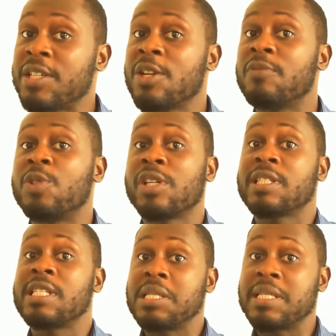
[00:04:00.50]
of
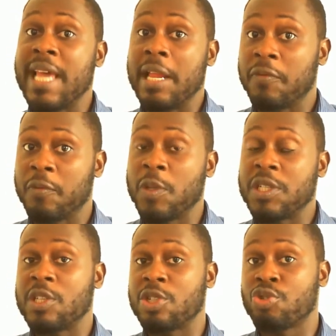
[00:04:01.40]
just self, which
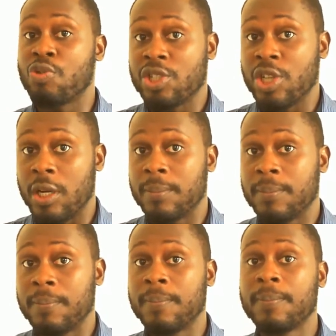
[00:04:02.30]
is a structure
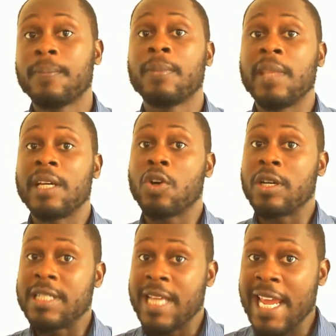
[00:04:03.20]
that
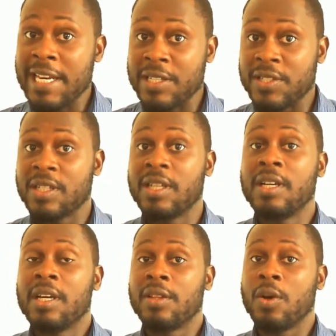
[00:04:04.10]
contains
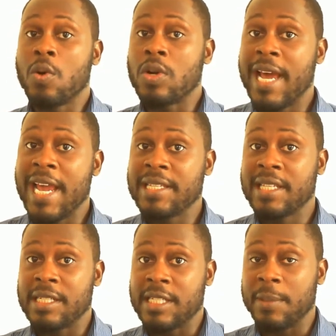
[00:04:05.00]
the organized
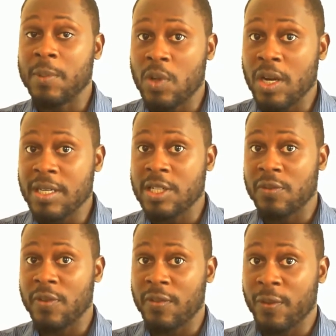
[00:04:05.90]
and stable content of
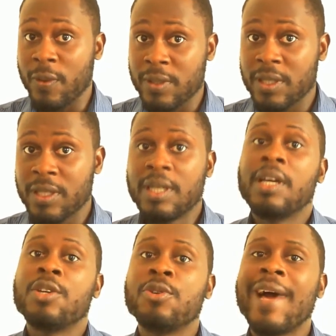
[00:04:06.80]
your thought.
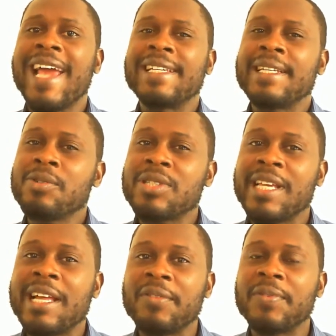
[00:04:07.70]
Your ideal
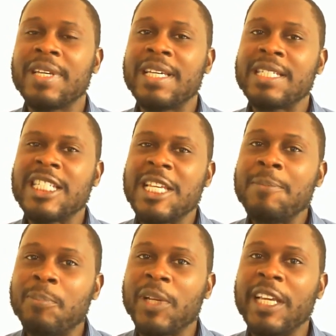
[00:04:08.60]
self is
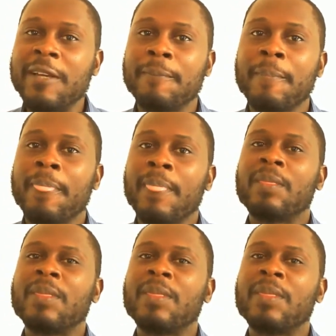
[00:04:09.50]
simply the